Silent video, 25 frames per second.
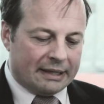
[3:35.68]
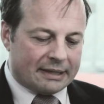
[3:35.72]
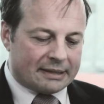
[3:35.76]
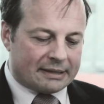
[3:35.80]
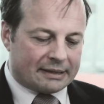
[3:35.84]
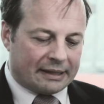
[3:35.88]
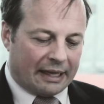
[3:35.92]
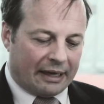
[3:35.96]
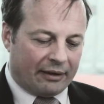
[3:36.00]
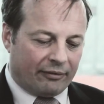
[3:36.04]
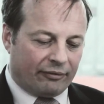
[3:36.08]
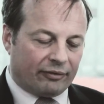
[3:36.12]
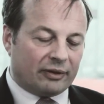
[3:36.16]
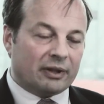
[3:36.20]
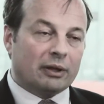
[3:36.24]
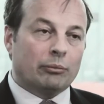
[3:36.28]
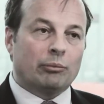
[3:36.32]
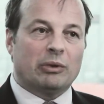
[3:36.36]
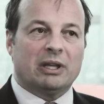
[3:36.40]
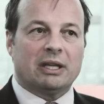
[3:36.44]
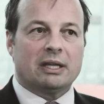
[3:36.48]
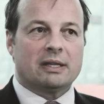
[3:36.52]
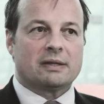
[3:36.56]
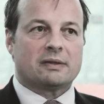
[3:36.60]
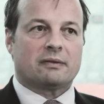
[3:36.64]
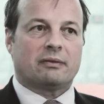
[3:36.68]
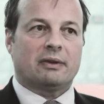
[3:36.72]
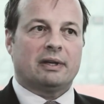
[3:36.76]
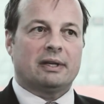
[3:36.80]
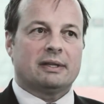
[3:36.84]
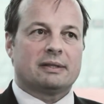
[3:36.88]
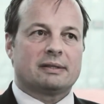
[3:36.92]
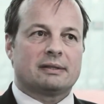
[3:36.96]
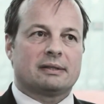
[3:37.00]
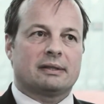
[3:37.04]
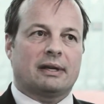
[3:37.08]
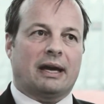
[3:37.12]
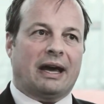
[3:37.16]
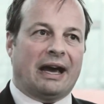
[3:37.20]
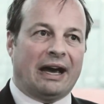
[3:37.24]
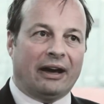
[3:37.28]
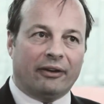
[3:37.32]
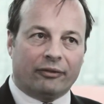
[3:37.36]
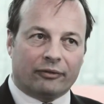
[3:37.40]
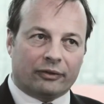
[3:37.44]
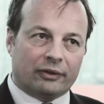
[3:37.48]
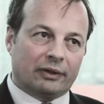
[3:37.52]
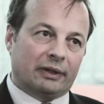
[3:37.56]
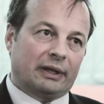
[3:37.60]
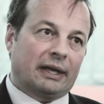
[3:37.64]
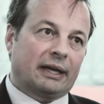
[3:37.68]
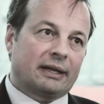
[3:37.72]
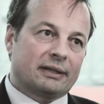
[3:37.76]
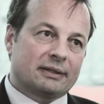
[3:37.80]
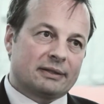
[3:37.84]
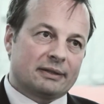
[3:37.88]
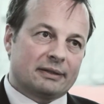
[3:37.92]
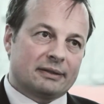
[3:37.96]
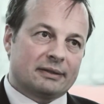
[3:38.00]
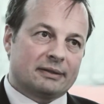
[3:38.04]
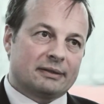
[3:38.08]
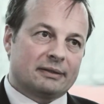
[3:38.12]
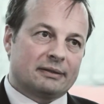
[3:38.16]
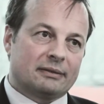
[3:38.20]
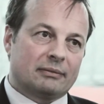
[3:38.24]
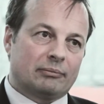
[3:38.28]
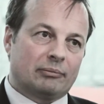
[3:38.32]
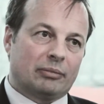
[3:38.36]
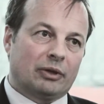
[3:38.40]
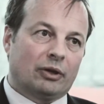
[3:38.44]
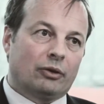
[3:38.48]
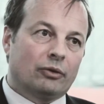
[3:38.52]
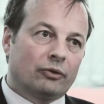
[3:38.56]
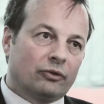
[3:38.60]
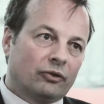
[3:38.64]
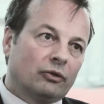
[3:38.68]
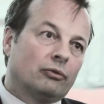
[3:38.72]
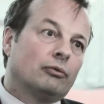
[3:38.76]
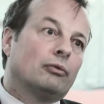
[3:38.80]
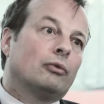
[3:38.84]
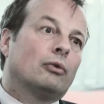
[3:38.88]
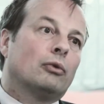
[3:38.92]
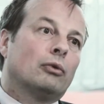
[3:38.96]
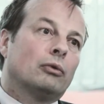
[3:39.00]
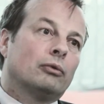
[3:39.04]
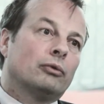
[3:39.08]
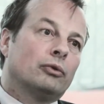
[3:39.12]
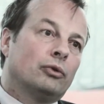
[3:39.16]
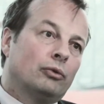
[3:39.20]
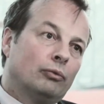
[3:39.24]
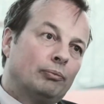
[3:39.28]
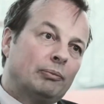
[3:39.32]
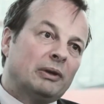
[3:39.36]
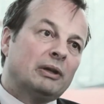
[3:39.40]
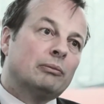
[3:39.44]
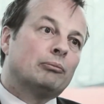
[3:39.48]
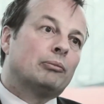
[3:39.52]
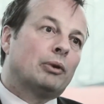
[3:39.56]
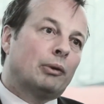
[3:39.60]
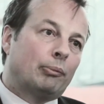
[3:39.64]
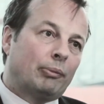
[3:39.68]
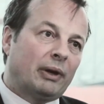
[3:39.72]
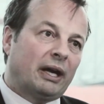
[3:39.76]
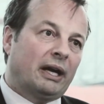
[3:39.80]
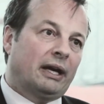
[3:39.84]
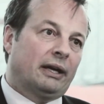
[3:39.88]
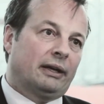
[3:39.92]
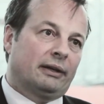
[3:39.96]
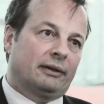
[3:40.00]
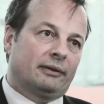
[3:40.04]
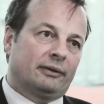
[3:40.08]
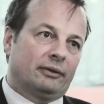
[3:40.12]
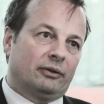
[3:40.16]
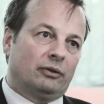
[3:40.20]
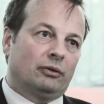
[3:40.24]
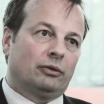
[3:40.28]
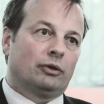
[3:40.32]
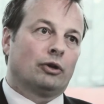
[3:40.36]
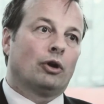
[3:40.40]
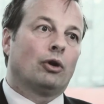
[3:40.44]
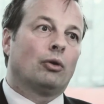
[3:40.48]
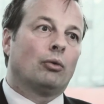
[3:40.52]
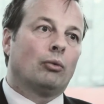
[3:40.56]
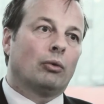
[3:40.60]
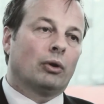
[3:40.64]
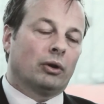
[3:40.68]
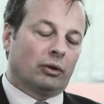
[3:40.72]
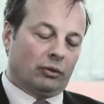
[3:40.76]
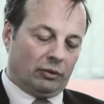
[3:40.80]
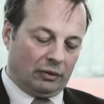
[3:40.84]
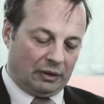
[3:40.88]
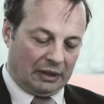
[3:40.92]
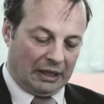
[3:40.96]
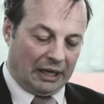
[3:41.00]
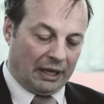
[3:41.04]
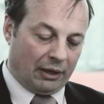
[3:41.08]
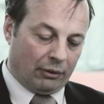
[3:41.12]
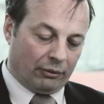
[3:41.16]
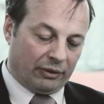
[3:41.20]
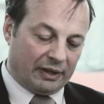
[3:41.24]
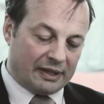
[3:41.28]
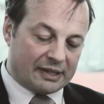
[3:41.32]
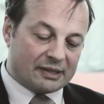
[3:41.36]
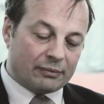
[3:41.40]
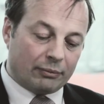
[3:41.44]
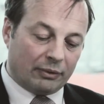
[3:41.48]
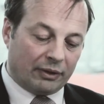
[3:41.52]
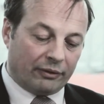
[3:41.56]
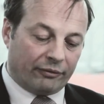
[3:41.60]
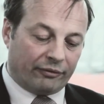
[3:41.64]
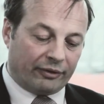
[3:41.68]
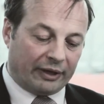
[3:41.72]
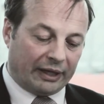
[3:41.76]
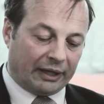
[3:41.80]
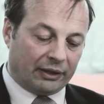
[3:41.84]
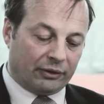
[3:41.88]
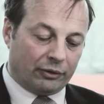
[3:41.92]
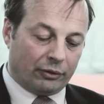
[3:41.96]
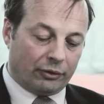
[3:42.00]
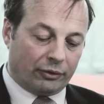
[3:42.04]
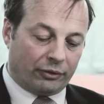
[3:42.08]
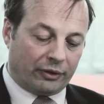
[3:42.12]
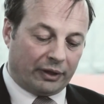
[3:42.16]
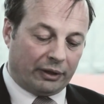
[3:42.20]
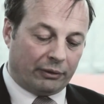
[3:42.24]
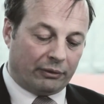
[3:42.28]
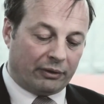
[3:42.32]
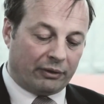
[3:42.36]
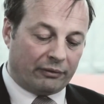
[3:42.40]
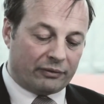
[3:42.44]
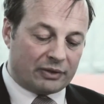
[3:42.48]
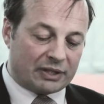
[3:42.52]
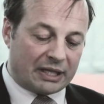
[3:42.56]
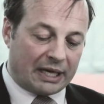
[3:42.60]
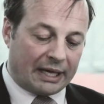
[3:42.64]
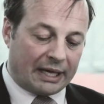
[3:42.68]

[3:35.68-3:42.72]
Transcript: staff in the ministries after elections, because you've been prepared. You know how this will affect your theory of